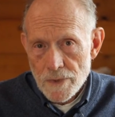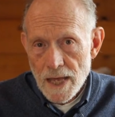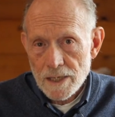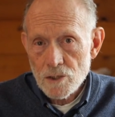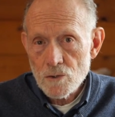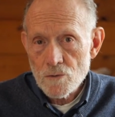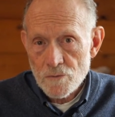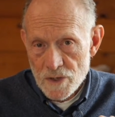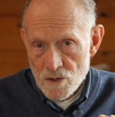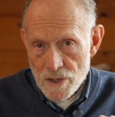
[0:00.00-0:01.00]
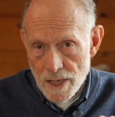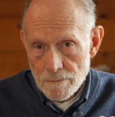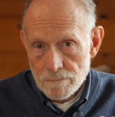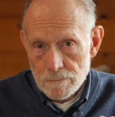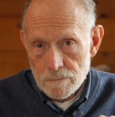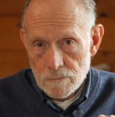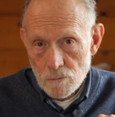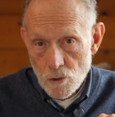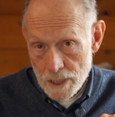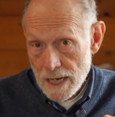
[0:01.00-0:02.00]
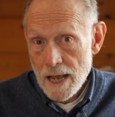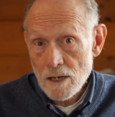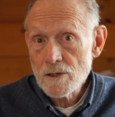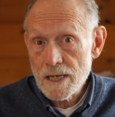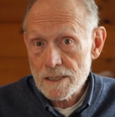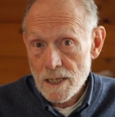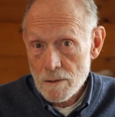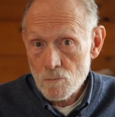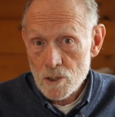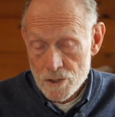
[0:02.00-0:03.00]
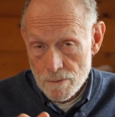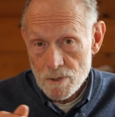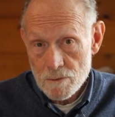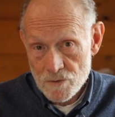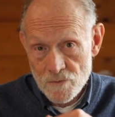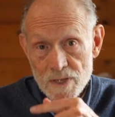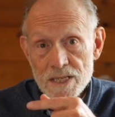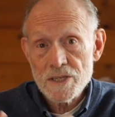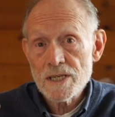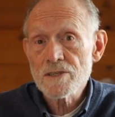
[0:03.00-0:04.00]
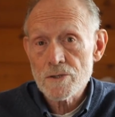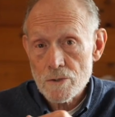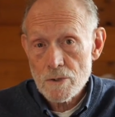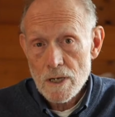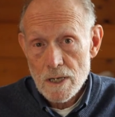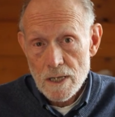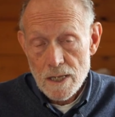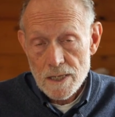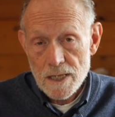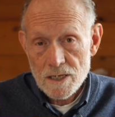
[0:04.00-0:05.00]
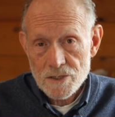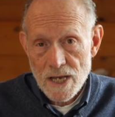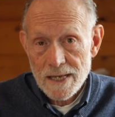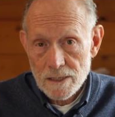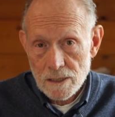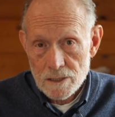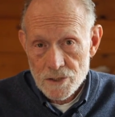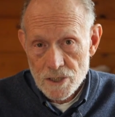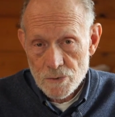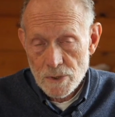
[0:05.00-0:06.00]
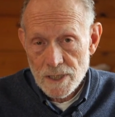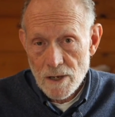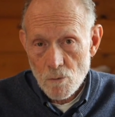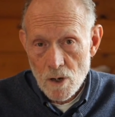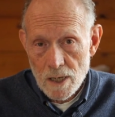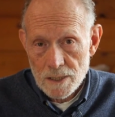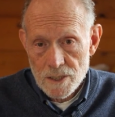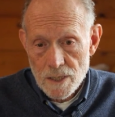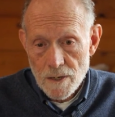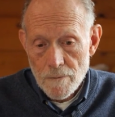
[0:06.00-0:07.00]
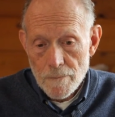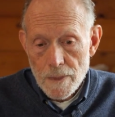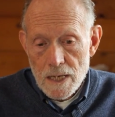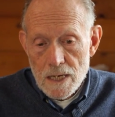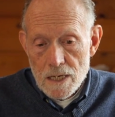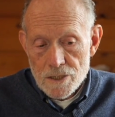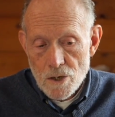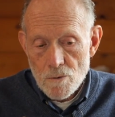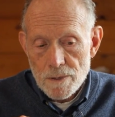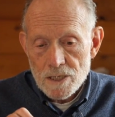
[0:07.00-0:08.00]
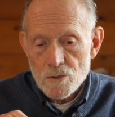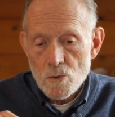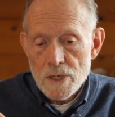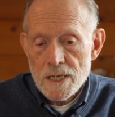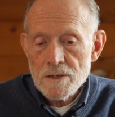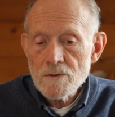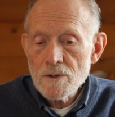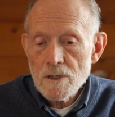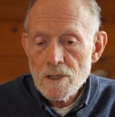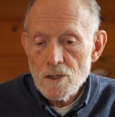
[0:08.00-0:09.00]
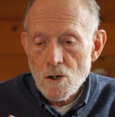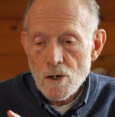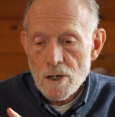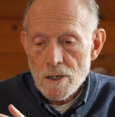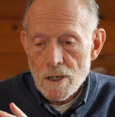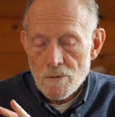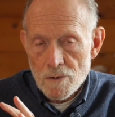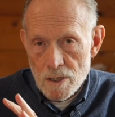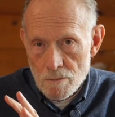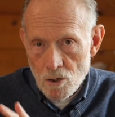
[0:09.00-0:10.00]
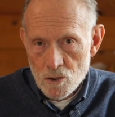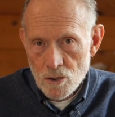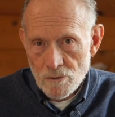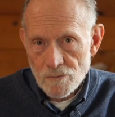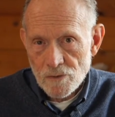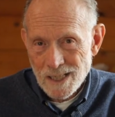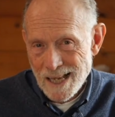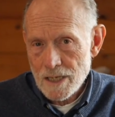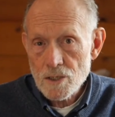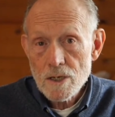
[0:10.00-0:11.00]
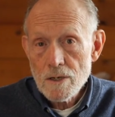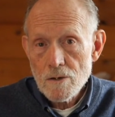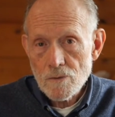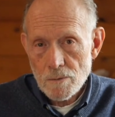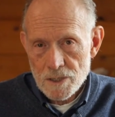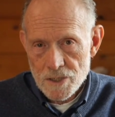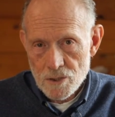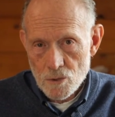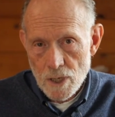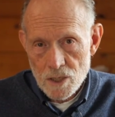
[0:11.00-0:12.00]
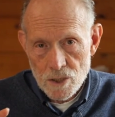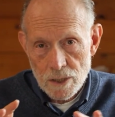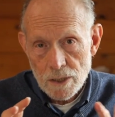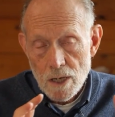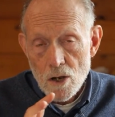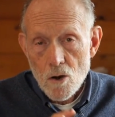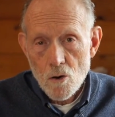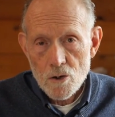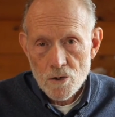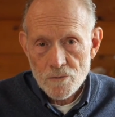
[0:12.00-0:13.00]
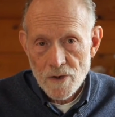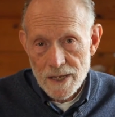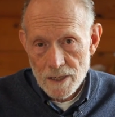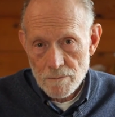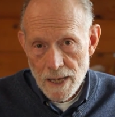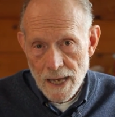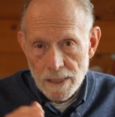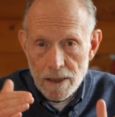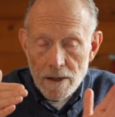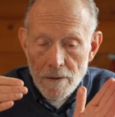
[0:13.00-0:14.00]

that you fear them or get angry at them, which sometimes feeds into their cycle. It's just what they want. So between your emotional flight from the situation or you're fighting back